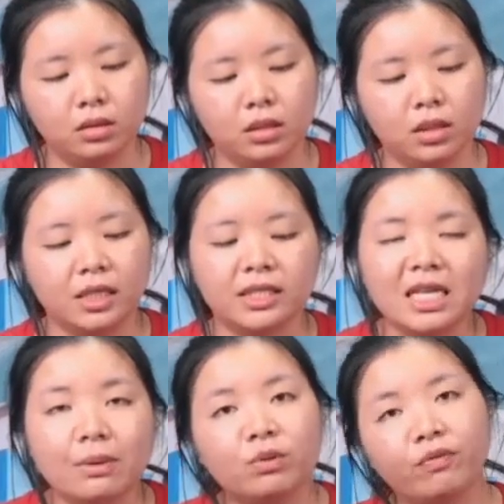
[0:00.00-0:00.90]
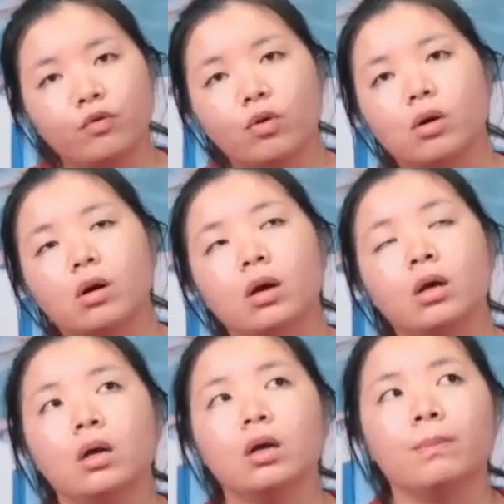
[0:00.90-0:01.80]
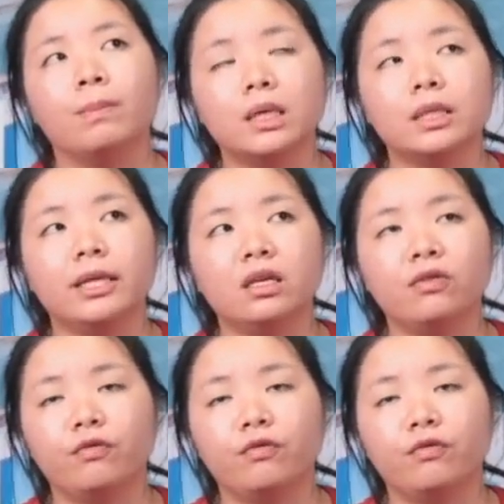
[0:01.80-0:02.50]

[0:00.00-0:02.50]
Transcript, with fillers: except for Monday,